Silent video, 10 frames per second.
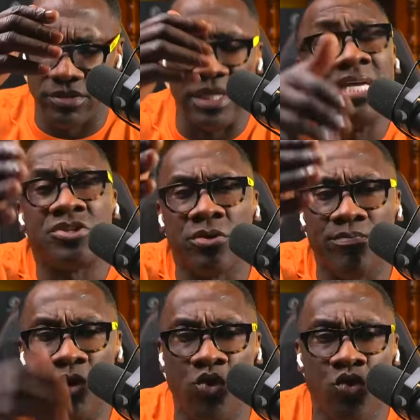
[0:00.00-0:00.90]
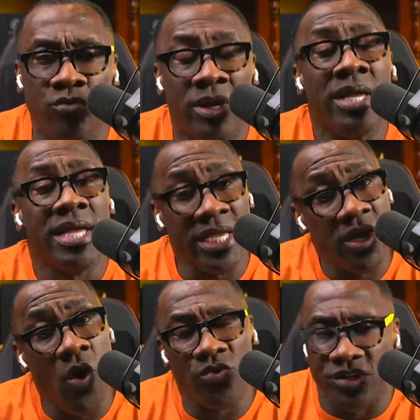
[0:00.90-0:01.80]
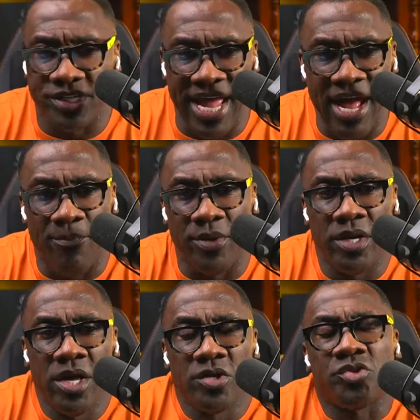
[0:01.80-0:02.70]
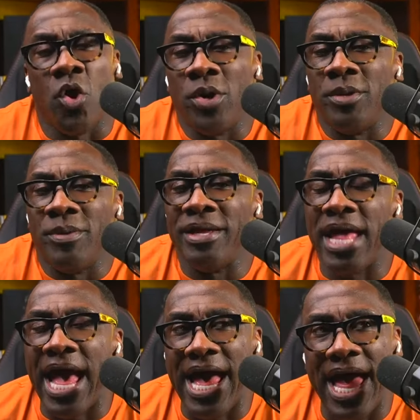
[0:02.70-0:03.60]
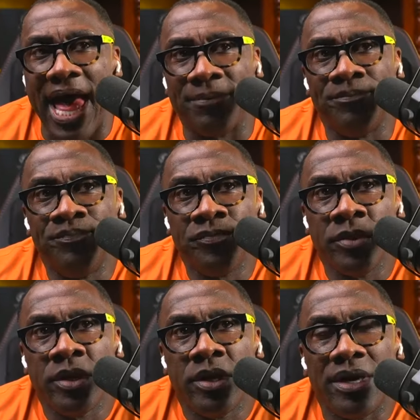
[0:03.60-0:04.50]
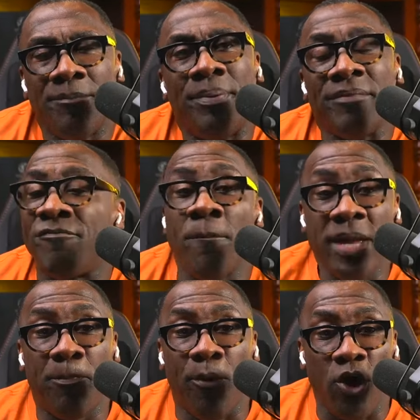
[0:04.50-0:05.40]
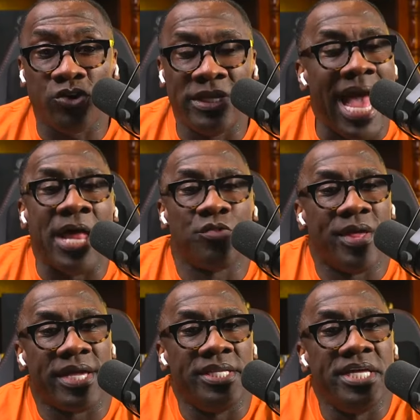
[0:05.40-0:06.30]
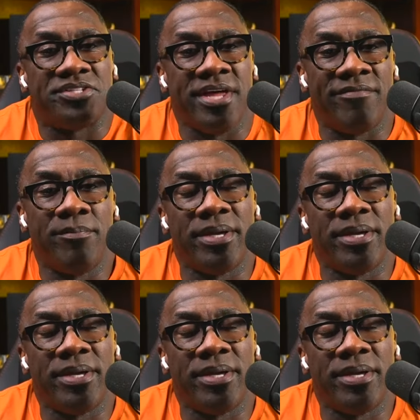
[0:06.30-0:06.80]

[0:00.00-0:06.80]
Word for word: the Legion of Boom. He goes to Tampa. So it, it I, right. But for me personally, I don't think he needs seven